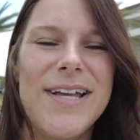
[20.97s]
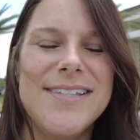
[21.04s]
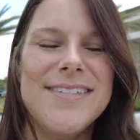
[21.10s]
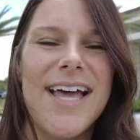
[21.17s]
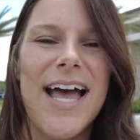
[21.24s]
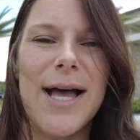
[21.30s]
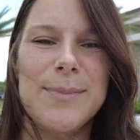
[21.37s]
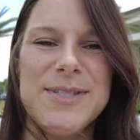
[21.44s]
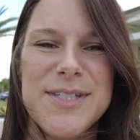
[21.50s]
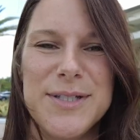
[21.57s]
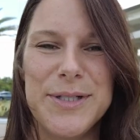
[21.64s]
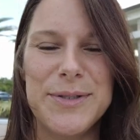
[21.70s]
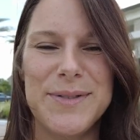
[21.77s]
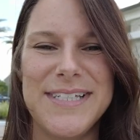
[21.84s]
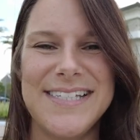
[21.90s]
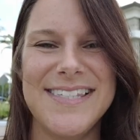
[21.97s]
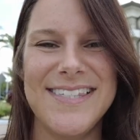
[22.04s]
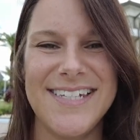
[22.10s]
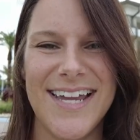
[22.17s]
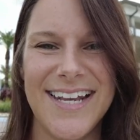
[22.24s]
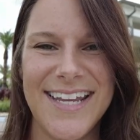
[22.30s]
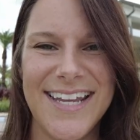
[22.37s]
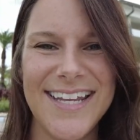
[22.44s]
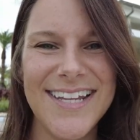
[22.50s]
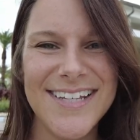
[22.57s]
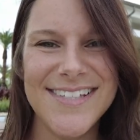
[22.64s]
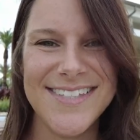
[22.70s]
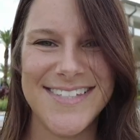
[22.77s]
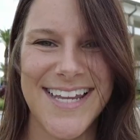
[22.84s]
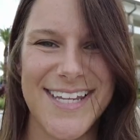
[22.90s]
It's absolutely
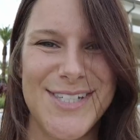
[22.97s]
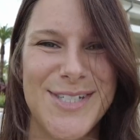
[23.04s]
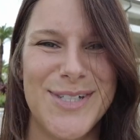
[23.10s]
stunning. Stay